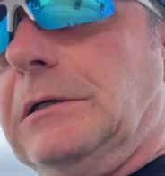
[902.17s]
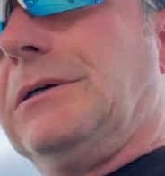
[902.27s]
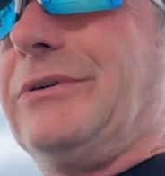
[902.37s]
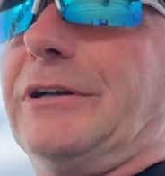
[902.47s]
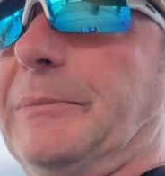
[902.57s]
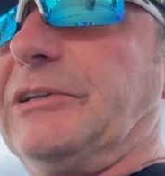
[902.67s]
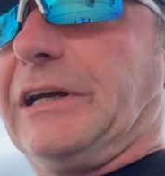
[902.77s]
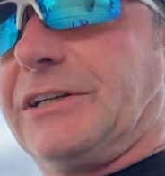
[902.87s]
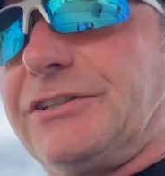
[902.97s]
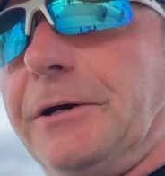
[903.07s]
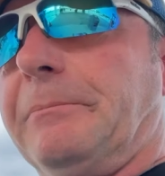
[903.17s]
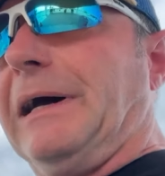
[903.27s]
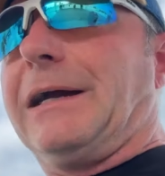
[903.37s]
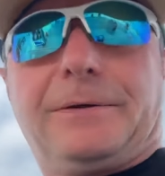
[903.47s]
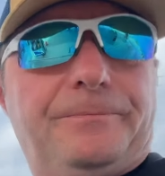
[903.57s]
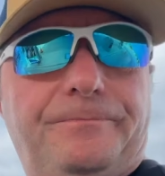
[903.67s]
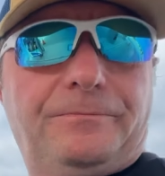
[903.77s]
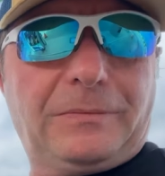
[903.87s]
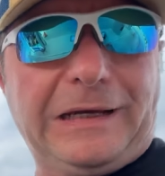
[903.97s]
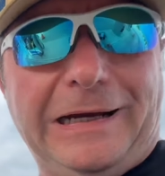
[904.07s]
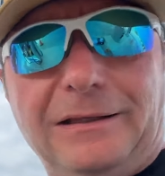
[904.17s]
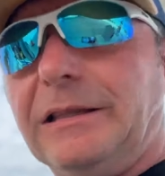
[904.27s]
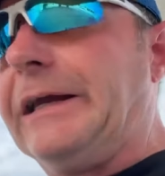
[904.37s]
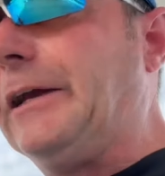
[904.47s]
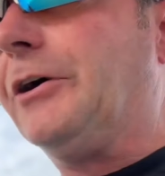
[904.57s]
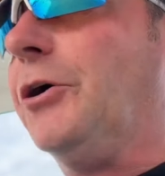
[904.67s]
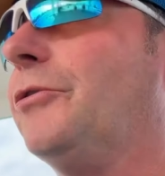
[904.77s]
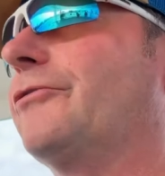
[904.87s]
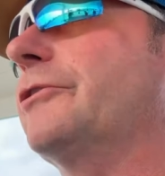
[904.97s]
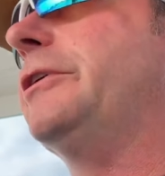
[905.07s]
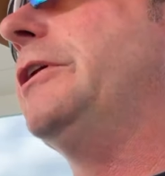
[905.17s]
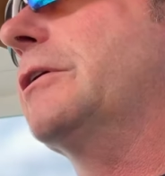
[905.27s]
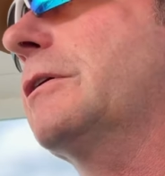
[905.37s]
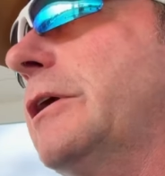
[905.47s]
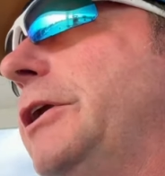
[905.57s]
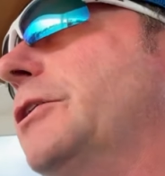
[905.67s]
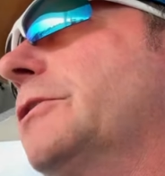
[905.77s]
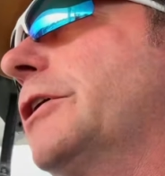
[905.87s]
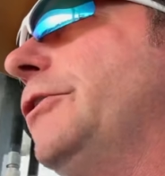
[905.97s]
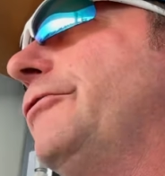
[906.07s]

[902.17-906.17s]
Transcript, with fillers: well, let me take a step back. I laid over here a year ago